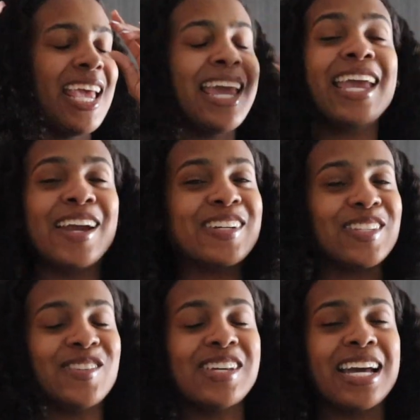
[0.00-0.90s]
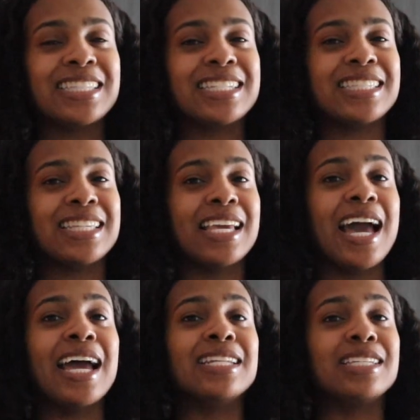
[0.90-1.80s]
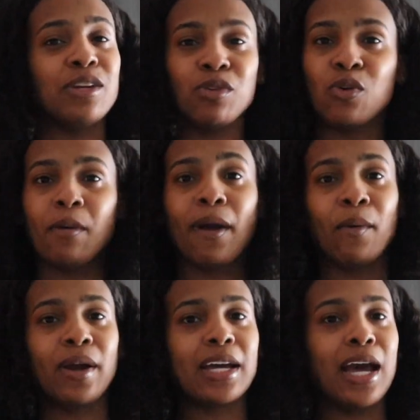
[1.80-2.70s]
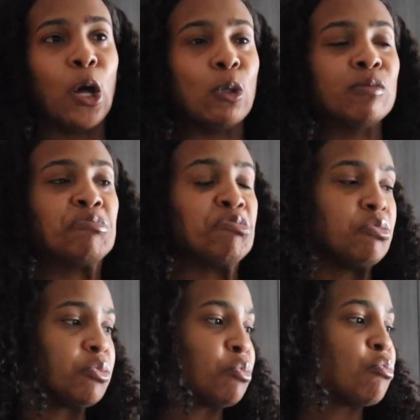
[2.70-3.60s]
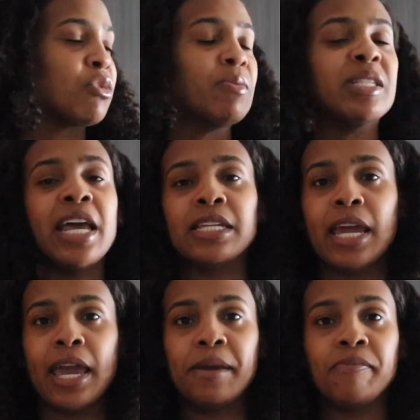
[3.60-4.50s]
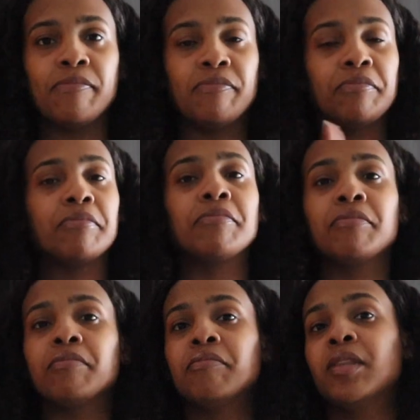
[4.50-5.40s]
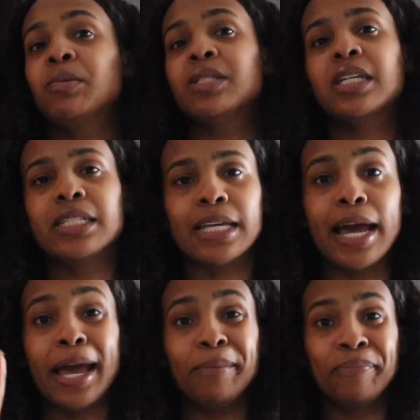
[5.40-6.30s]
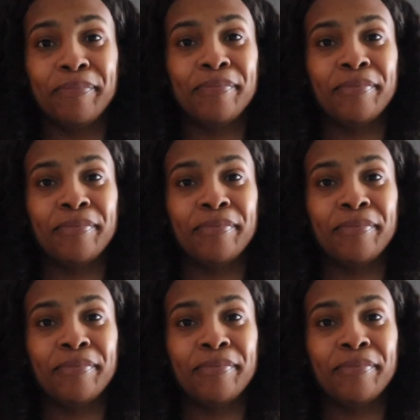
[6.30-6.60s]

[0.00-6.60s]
here so you guys can see I did record my workout. It was like day. It was a good time.